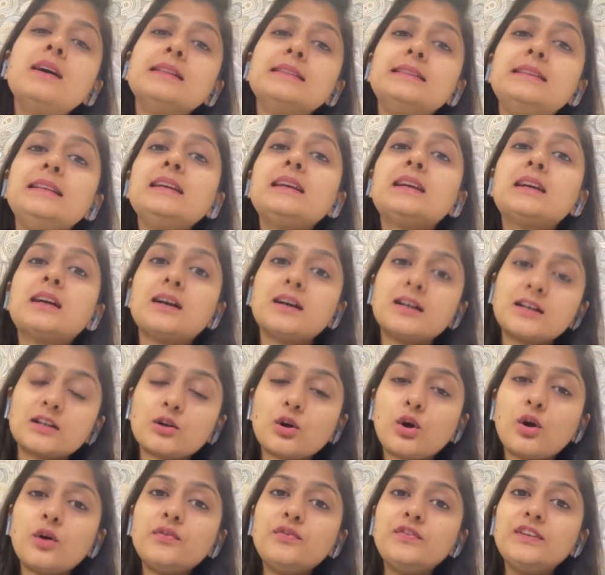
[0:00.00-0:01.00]
the
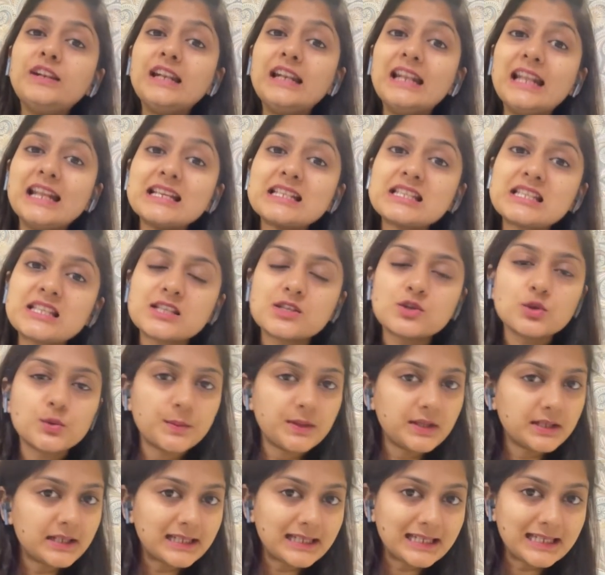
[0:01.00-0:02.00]
cutoff list to
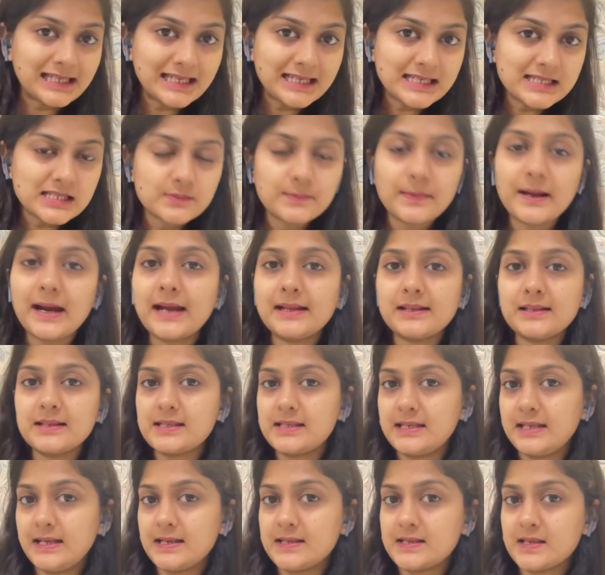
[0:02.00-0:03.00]
be released by the
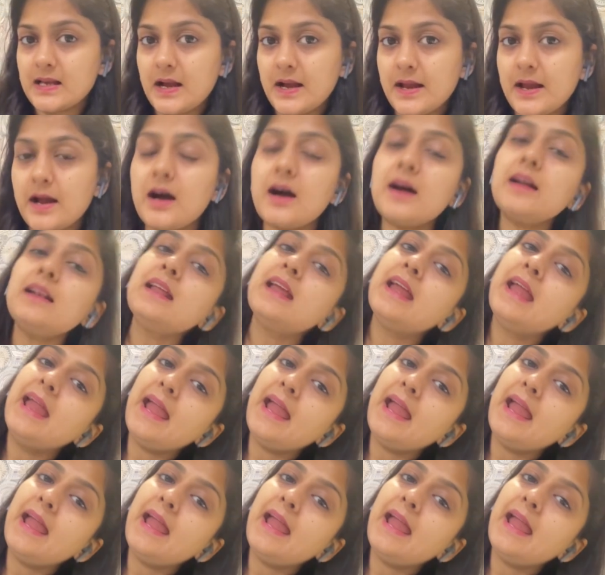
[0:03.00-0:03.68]
CSIR,